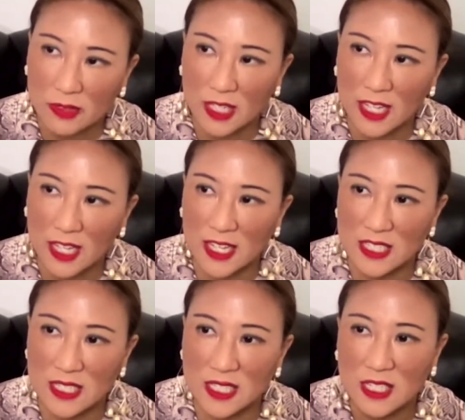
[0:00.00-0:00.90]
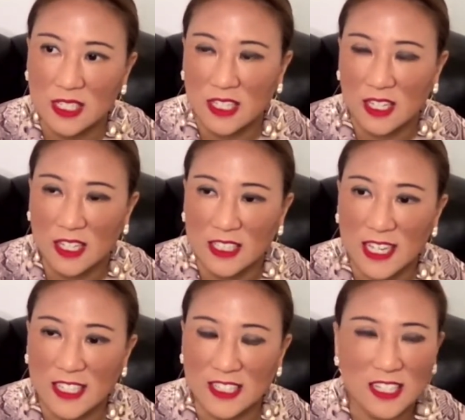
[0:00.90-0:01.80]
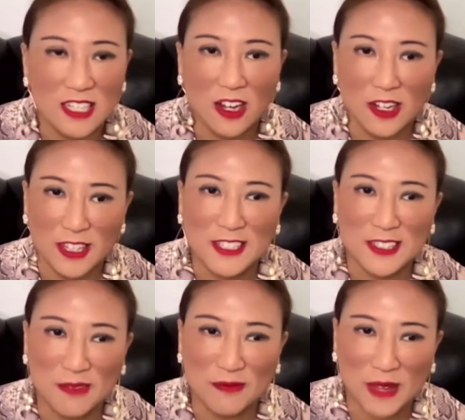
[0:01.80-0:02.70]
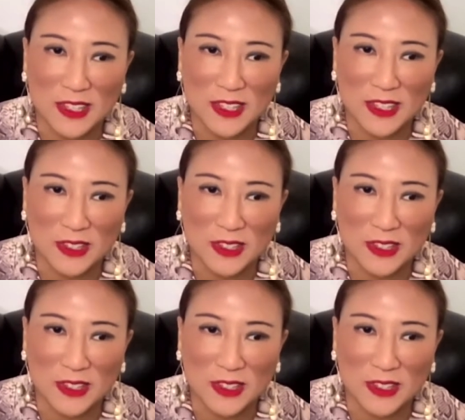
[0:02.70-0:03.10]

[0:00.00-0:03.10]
and yeah, there's a lot of things that have been